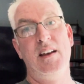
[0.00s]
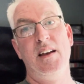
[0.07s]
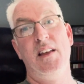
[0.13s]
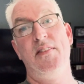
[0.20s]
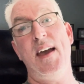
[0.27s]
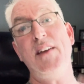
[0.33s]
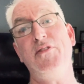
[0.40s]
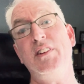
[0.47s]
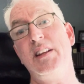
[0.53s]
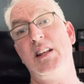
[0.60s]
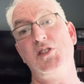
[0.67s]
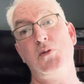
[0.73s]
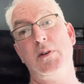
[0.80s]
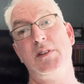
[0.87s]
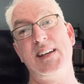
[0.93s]
Thankfully,
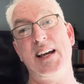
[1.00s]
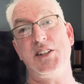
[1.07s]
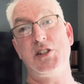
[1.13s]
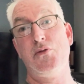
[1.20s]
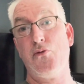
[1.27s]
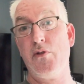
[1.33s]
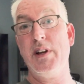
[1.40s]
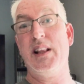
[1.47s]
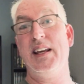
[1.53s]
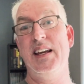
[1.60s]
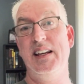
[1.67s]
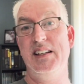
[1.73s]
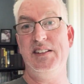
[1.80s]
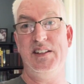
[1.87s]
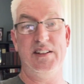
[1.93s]
this one's actually really
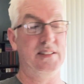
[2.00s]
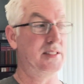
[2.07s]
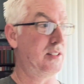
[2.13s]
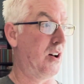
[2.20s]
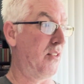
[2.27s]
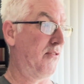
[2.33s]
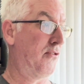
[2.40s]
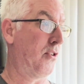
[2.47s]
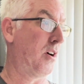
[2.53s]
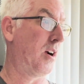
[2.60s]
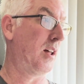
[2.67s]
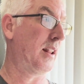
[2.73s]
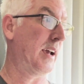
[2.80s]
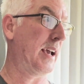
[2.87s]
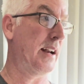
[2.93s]
easy to solve for.
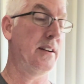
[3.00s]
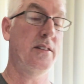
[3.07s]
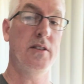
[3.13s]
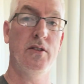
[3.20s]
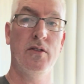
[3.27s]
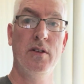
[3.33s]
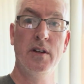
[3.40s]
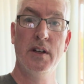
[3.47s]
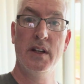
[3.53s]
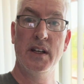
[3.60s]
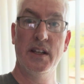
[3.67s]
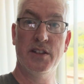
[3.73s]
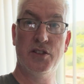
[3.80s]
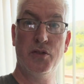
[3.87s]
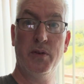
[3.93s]
All I gotta do
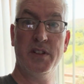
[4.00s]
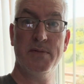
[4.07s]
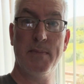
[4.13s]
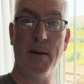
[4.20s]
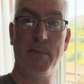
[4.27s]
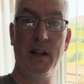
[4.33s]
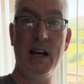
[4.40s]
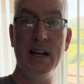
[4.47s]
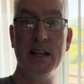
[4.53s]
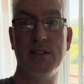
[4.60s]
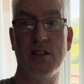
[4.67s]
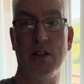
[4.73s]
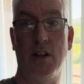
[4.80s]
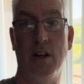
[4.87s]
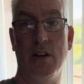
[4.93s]
is twist my
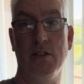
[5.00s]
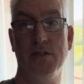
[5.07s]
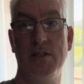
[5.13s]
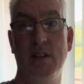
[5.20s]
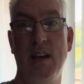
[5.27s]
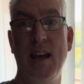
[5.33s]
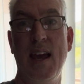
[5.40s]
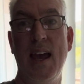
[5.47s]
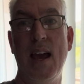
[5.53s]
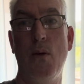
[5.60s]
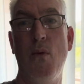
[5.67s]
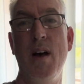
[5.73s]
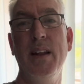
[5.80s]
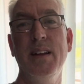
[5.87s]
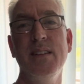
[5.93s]
blinds closed,
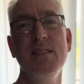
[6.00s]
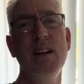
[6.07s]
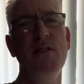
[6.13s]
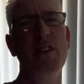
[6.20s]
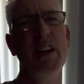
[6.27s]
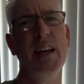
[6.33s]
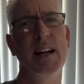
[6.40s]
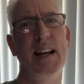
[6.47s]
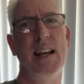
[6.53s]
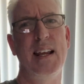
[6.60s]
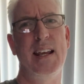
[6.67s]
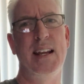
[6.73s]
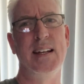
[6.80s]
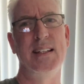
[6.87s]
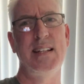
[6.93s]
and while it doesn't ever get
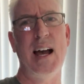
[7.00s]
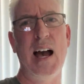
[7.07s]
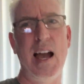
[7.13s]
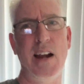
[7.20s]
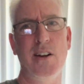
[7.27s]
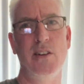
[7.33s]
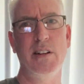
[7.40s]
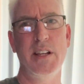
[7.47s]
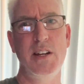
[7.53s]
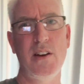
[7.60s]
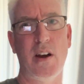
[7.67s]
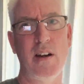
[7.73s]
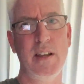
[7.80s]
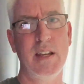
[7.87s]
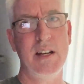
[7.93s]
entirely
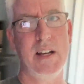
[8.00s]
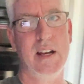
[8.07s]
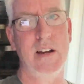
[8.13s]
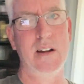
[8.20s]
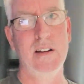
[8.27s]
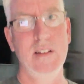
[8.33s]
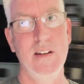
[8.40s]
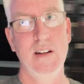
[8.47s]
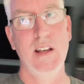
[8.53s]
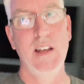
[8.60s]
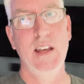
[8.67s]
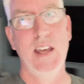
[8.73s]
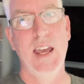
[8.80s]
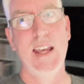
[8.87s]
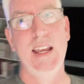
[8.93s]
dark in here,
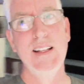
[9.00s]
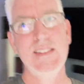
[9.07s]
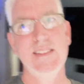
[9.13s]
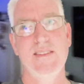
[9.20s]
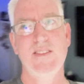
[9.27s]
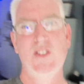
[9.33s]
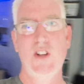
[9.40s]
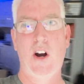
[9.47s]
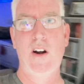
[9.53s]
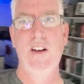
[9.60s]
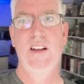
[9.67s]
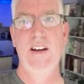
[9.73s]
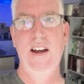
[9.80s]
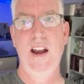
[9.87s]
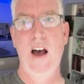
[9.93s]
it gets
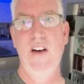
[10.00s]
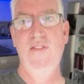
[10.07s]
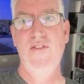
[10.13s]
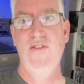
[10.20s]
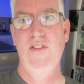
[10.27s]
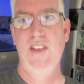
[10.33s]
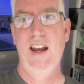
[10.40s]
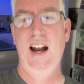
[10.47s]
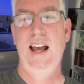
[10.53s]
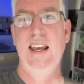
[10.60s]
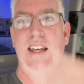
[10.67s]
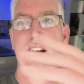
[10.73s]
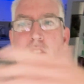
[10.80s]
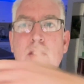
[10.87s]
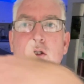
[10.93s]
dark enough that I
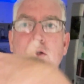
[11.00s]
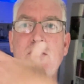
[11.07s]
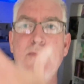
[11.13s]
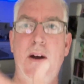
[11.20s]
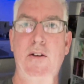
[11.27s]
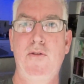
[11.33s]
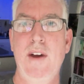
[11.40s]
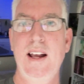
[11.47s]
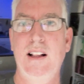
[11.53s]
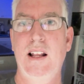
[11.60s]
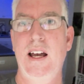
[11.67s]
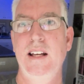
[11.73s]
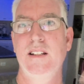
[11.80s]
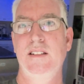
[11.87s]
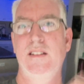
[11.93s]
can use my ring
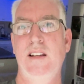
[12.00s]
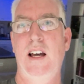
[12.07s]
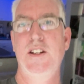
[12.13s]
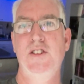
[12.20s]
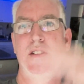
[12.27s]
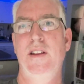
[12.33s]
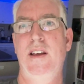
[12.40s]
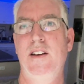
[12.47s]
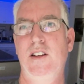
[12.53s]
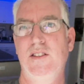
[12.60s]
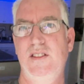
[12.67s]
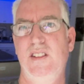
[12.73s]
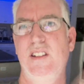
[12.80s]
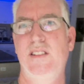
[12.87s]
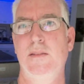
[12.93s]
light and such, and then you'll
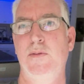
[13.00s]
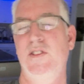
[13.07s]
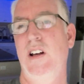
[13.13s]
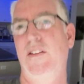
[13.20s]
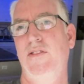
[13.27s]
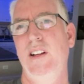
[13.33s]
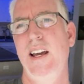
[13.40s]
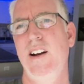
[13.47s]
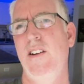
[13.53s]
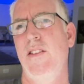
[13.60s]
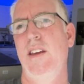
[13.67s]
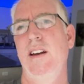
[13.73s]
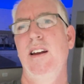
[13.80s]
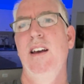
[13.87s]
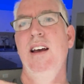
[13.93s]
see some stuff later
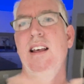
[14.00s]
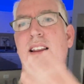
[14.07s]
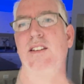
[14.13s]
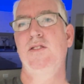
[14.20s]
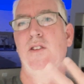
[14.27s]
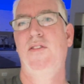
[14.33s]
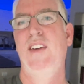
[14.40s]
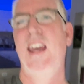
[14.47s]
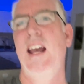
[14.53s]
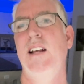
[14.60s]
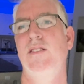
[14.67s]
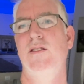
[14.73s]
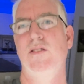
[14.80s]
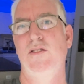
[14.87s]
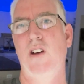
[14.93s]
that sort of
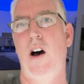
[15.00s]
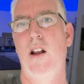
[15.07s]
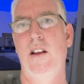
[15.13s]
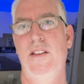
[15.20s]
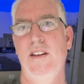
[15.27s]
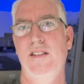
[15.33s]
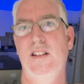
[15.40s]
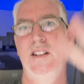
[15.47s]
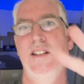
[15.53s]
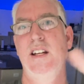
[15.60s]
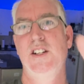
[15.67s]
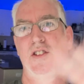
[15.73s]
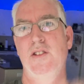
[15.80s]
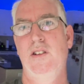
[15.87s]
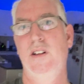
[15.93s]
cancels all of this
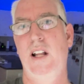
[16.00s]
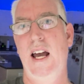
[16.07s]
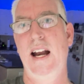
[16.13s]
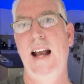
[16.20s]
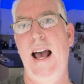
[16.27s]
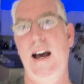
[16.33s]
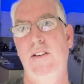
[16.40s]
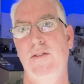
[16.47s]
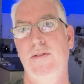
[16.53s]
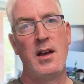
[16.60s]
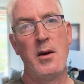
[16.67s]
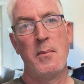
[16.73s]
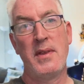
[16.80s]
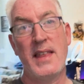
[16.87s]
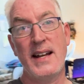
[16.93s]
additional light out.
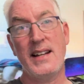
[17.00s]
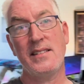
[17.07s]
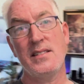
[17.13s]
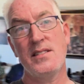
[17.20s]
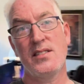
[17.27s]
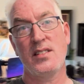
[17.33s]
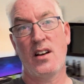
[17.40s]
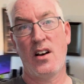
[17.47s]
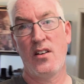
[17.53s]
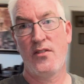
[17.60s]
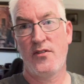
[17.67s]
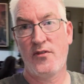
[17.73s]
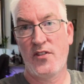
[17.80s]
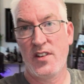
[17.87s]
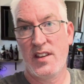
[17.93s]
But that doesn't
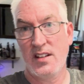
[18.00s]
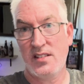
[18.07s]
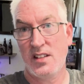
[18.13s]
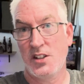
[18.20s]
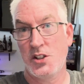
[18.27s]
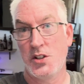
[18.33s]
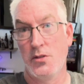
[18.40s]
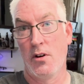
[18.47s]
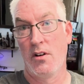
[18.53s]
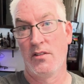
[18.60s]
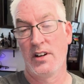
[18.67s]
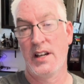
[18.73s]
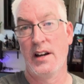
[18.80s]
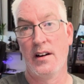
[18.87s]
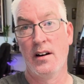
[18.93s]
solve for this issue
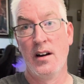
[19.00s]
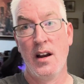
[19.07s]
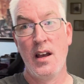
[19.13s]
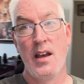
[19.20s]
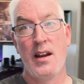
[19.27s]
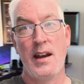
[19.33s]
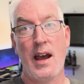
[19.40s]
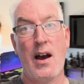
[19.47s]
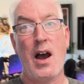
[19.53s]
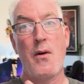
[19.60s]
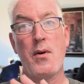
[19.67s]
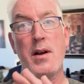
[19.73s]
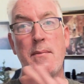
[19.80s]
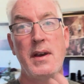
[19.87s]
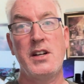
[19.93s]
over here. Now, I
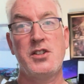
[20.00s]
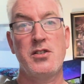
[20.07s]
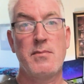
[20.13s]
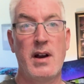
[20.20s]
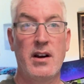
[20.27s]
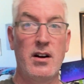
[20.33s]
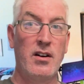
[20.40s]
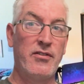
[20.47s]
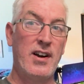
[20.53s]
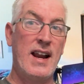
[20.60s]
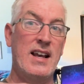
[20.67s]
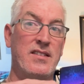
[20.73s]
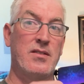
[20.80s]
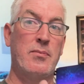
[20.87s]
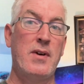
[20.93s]
want to make sure my
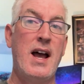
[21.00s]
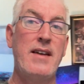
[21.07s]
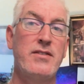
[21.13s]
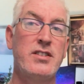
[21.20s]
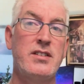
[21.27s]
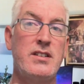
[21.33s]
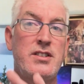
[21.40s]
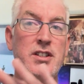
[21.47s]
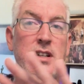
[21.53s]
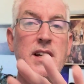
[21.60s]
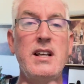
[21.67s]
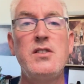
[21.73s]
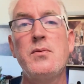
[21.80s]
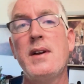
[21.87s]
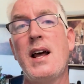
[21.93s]
girlfriend has the privacy she
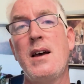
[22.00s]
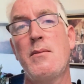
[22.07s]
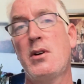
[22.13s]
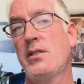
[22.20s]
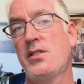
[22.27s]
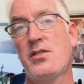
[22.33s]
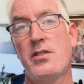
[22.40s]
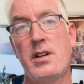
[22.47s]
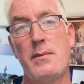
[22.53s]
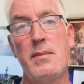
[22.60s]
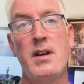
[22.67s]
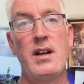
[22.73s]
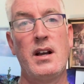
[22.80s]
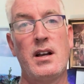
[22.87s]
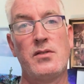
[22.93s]
needs when I'm on stream,
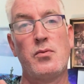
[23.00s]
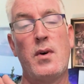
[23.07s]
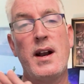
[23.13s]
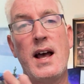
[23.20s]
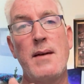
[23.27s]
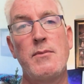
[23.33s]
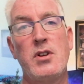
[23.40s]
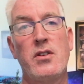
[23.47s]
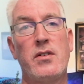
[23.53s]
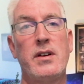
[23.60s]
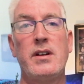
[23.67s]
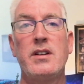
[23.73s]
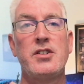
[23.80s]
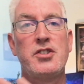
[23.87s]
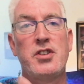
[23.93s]
because what I'm
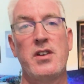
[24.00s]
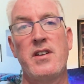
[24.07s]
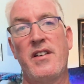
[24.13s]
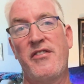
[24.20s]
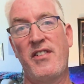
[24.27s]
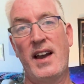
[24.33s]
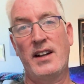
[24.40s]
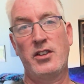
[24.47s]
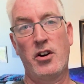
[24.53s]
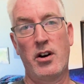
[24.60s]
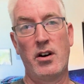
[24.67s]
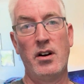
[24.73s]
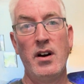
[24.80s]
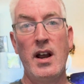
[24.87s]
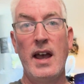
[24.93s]
doing shouldn't affect
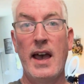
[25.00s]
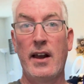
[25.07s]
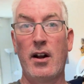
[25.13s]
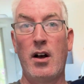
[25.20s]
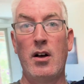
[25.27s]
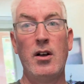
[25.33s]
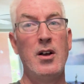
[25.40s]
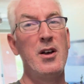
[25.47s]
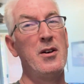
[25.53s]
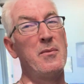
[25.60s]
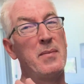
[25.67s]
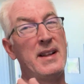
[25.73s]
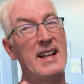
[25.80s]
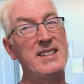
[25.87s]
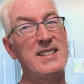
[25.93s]
her at all.
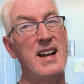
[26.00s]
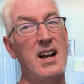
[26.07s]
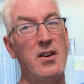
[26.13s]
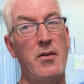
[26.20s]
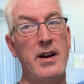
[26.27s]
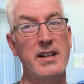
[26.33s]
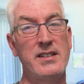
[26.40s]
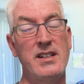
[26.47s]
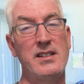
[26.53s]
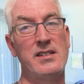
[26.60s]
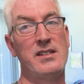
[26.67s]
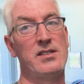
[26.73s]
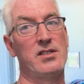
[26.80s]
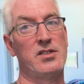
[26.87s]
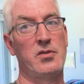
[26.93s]
But that's not quite as
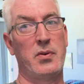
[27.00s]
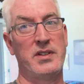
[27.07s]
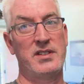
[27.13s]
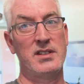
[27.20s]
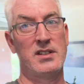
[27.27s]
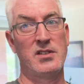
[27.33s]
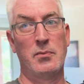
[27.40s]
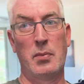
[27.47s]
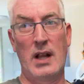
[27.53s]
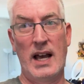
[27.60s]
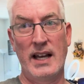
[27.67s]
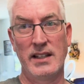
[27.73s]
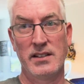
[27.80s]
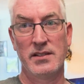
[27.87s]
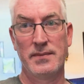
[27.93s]
easy as just twisting some
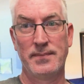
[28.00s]
blinds.